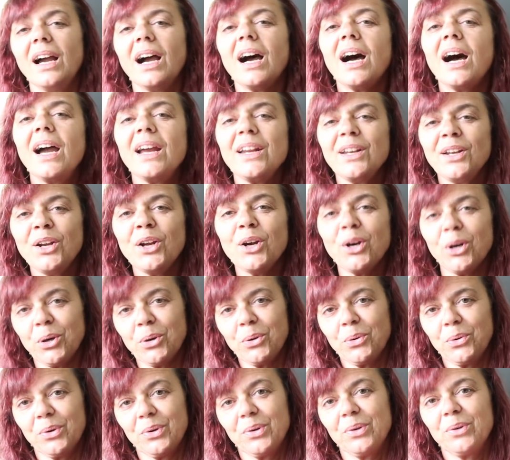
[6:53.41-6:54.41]
I
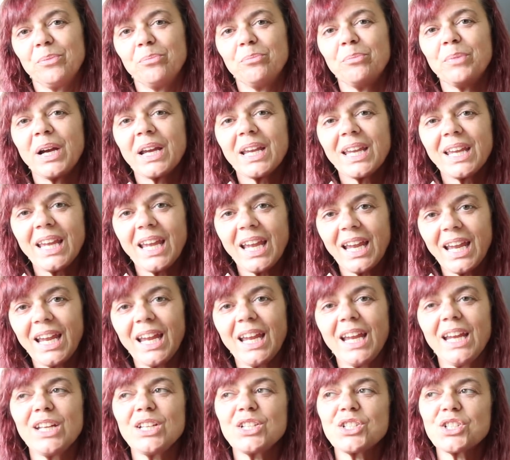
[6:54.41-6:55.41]
know my
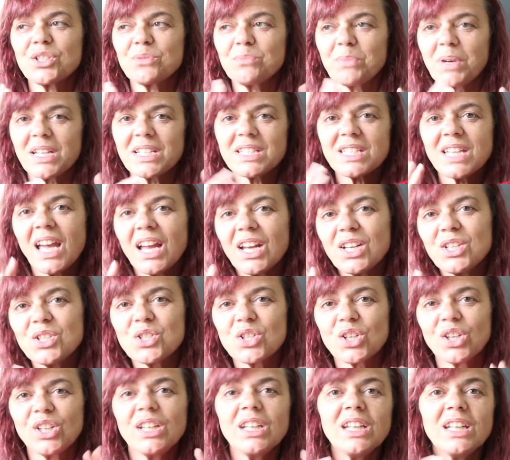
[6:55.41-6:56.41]
gauge, my
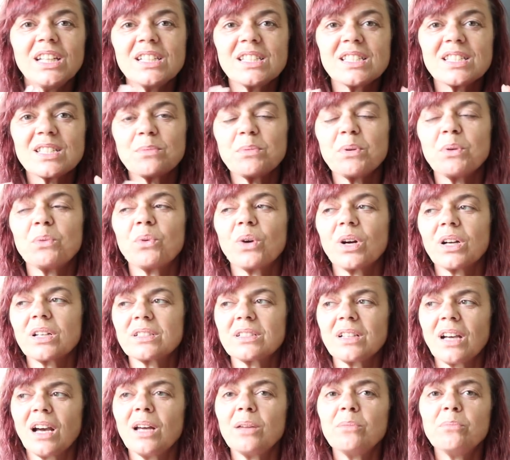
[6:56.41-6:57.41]
tension needs to be
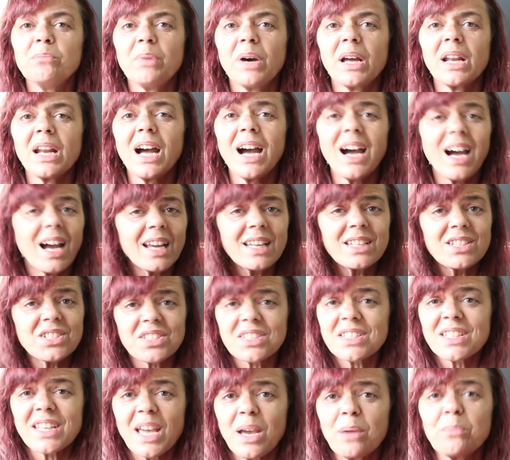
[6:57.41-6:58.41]
worked on, but I
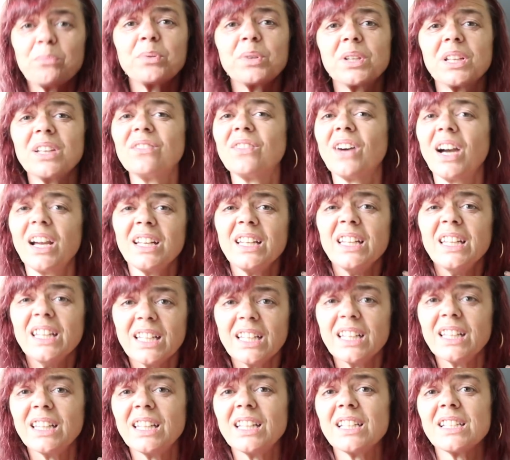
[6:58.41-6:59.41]
just can't believe I
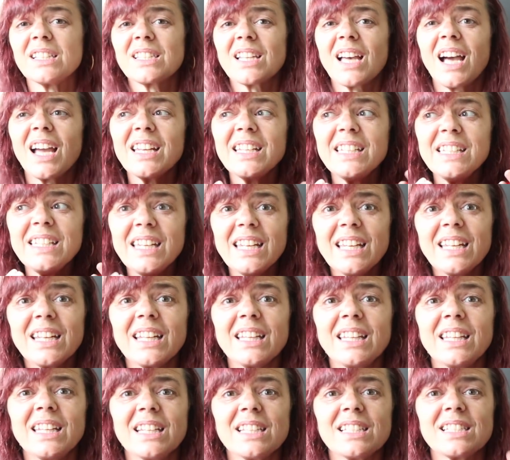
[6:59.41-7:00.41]
knitted this. I
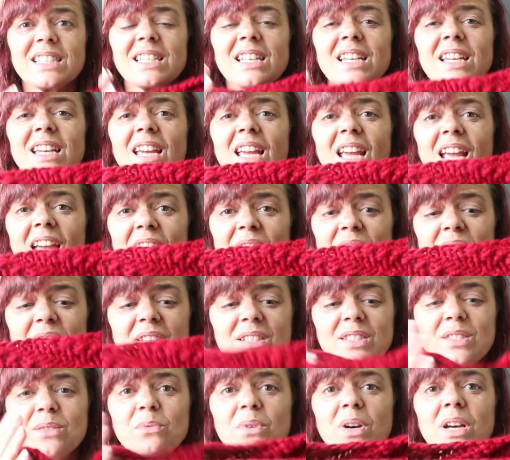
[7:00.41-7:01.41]
knitted this. And
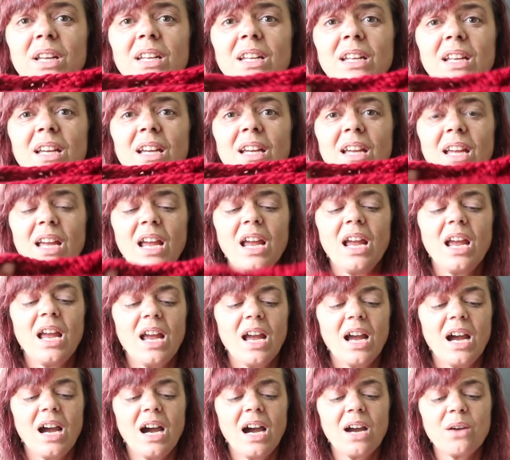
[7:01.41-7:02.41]
this one,
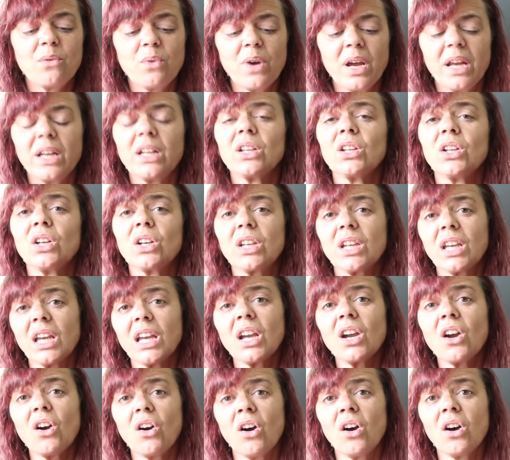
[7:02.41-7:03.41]
I went
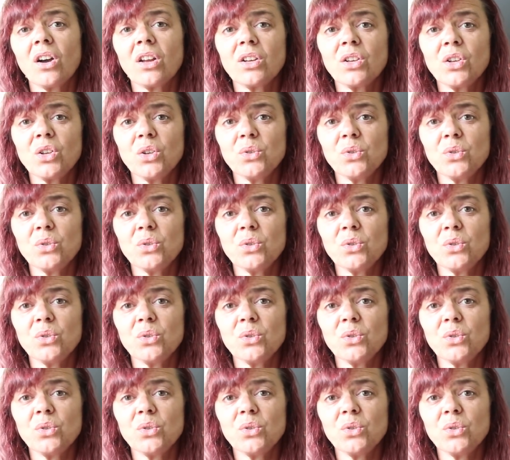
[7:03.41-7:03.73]
looking on